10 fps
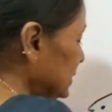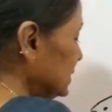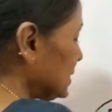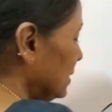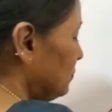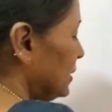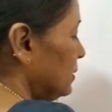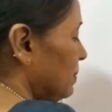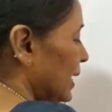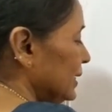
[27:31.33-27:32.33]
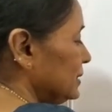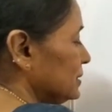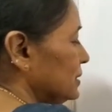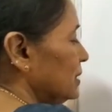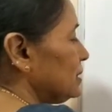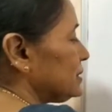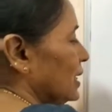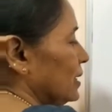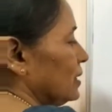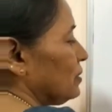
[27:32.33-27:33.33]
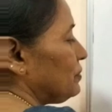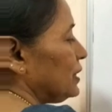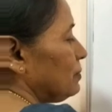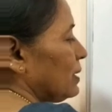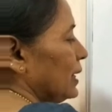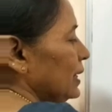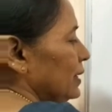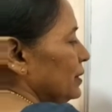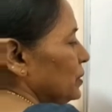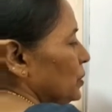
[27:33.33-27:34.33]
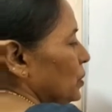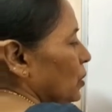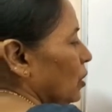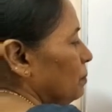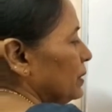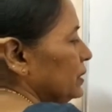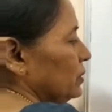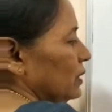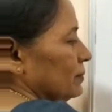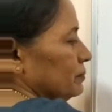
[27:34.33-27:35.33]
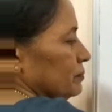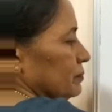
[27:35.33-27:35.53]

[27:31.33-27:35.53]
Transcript: is covered by these gills are covered by operculum